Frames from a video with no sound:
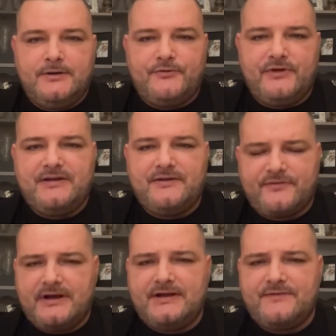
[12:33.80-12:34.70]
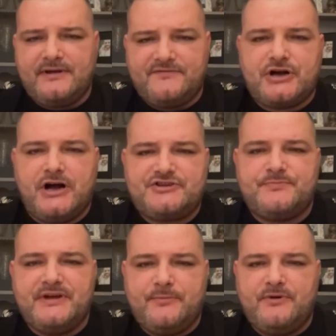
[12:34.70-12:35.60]
They've
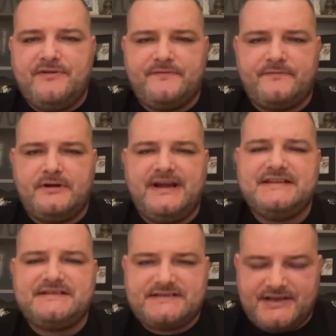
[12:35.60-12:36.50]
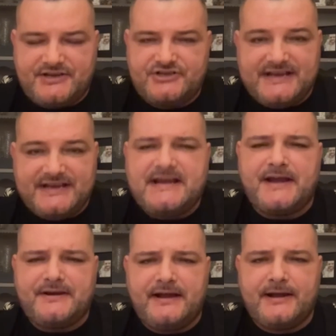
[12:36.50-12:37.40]
charged me with
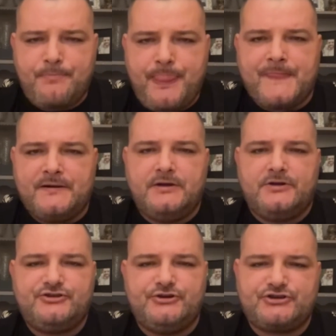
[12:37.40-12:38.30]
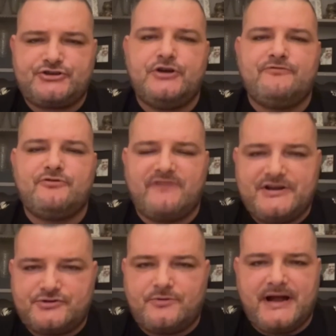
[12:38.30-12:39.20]
intending to stir up
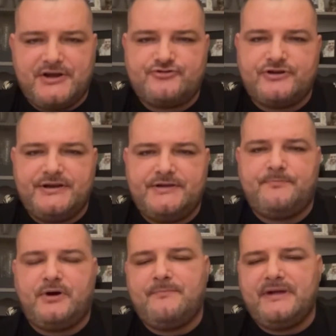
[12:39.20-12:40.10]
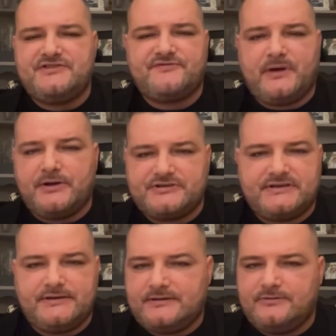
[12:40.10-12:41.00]
racial hatred by means of
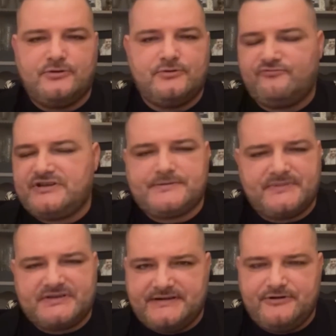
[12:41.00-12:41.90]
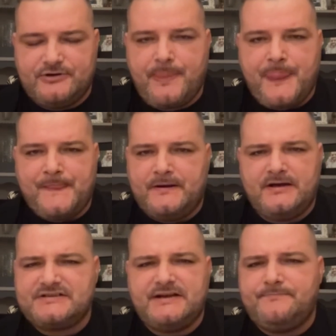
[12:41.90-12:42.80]
posting or written material."
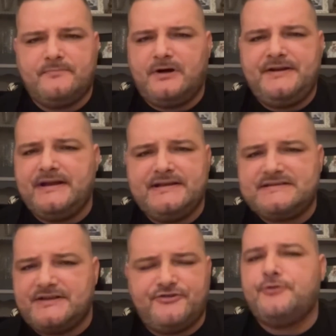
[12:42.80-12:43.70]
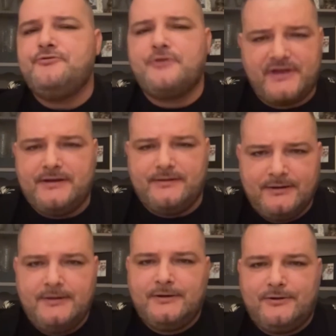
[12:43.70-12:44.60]
I said, "I didn't intend to do nothing.
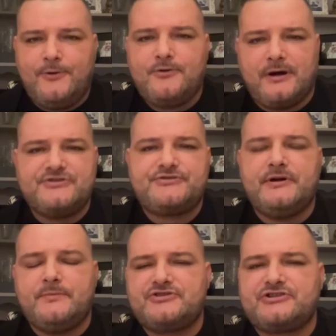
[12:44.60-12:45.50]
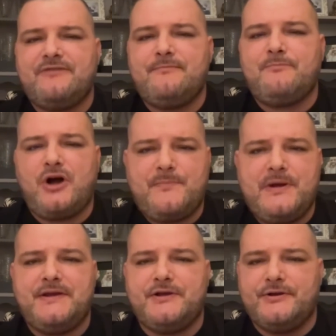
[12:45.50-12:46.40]
All I was doing was sharing my
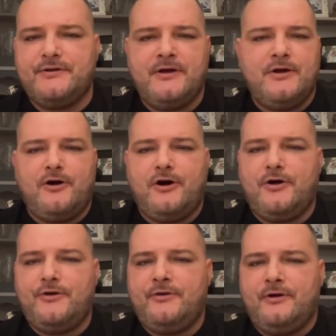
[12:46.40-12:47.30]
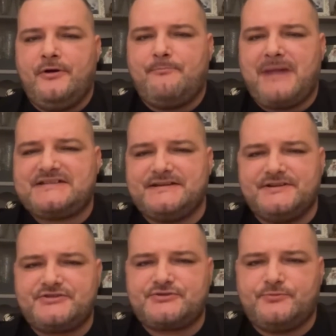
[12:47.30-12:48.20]
opinion on
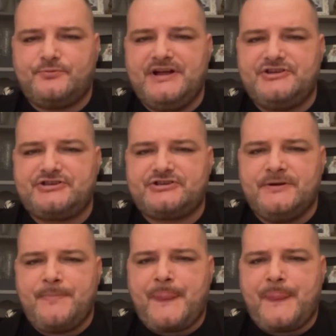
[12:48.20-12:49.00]
matters which